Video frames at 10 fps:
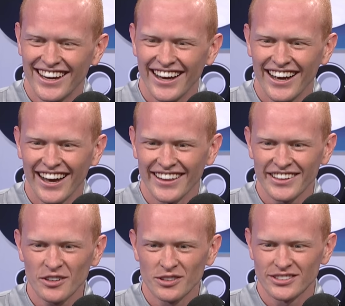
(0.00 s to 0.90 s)
Uh, I
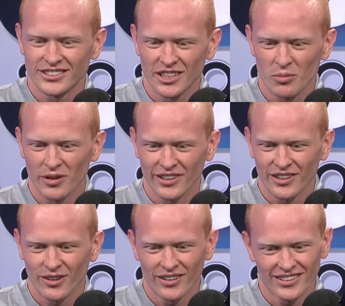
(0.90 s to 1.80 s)
think once you step on the
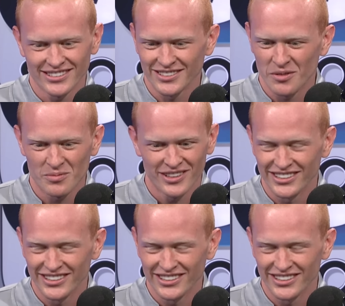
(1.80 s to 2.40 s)
court, there's something that